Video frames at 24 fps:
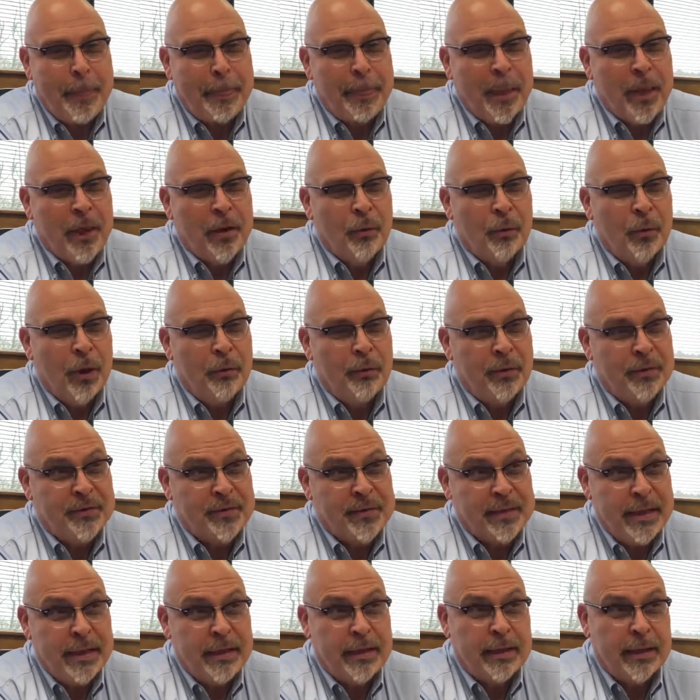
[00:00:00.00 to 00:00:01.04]
what we've
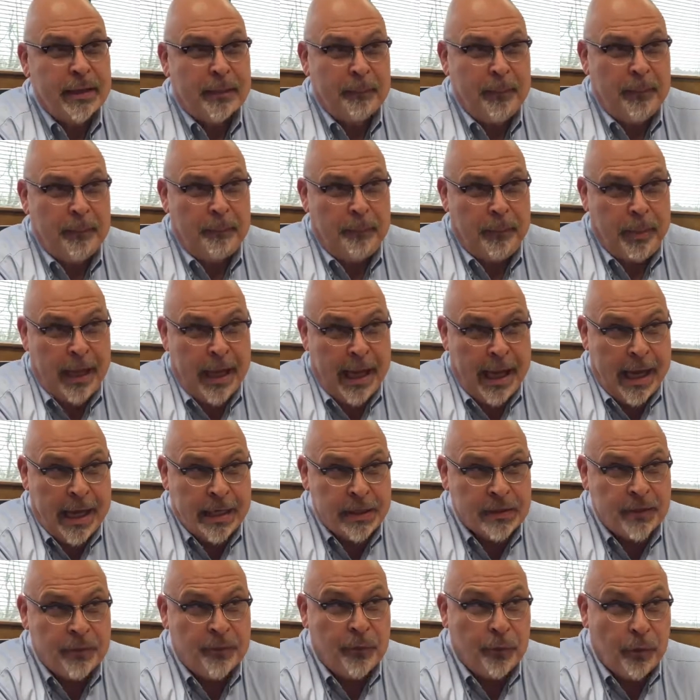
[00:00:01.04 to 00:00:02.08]
seen in the
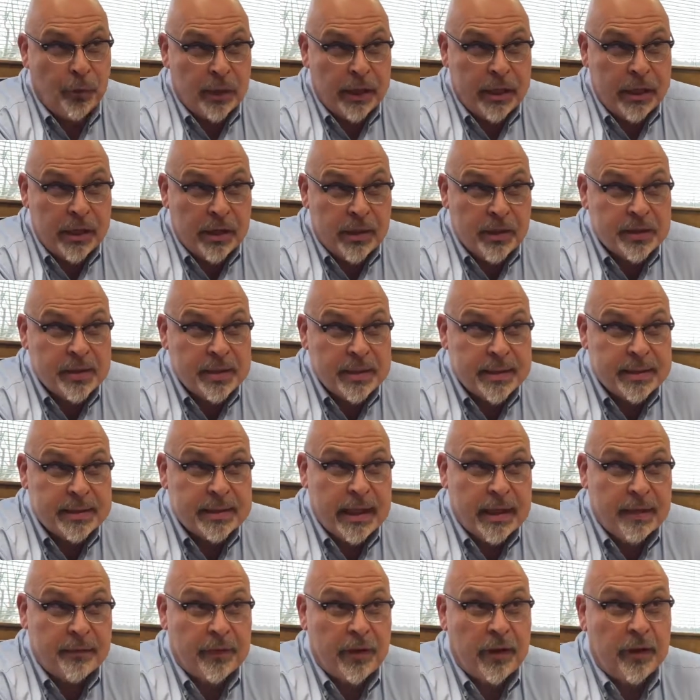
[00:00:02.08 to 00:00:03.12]
past 40 years in the
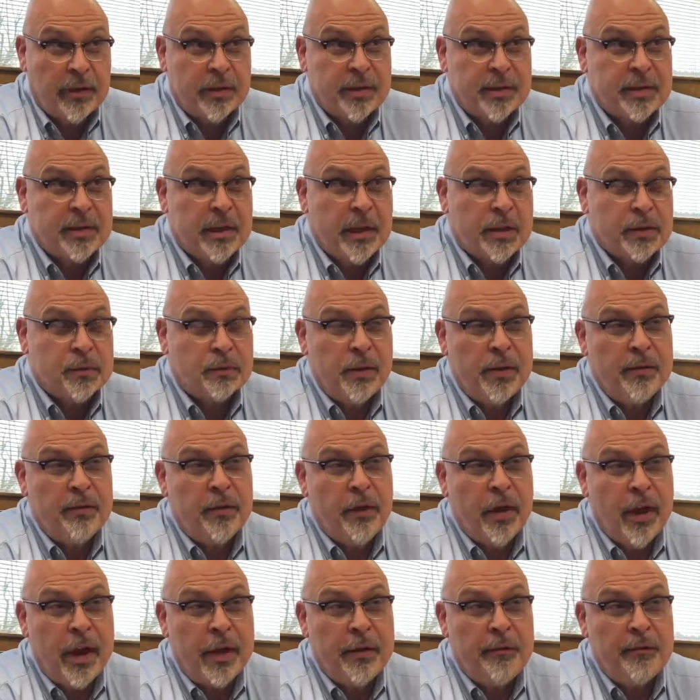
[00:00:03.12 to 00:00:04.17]
state of Arkansas is we've gone from